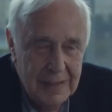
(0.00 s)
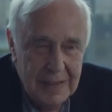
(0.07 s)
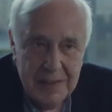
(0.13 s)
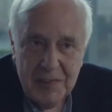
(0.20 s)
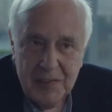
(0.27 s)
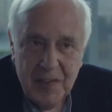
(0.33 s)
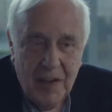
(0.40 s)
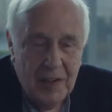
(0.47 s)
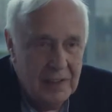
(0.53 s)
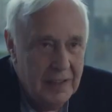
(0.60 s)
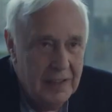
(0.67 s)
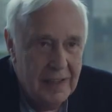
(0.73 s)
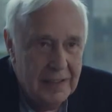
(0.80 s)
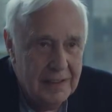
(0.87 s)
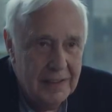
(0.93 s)

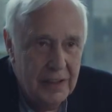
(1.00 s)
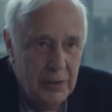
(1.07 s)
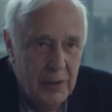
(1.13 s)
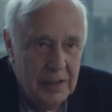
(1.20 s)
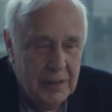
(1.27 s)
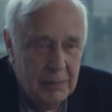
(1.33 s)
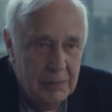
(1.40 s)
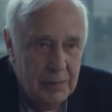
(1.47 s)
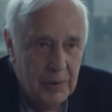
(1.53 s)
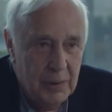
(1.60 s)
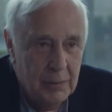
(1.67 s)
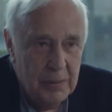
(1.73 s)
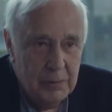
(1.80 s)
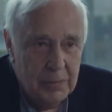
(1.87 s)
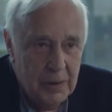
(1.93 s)
Stalin had no
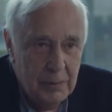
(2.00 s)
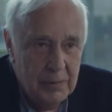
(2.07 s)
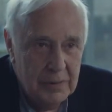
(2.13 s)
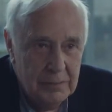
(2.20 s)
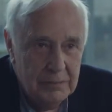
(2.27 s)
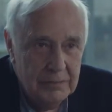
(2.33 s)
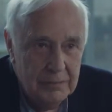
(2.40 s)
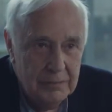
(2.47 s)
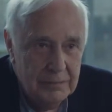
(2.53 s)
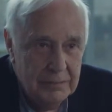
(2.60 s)
unemployment problem.